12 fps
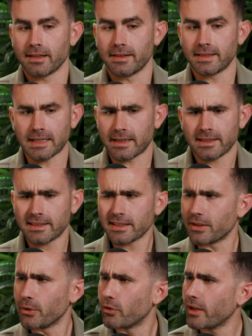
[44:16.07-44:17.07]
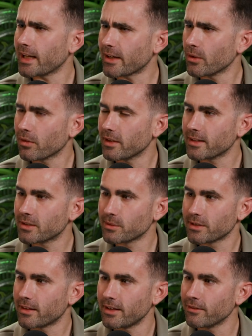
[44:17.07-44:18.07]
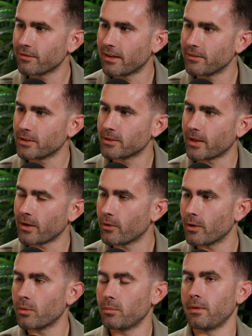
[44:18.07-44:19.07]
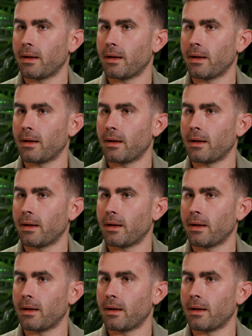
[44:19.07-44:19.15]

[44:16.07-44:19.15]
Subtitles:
this is a new thing. I don't think this was a thing 5 years ago. I don't know.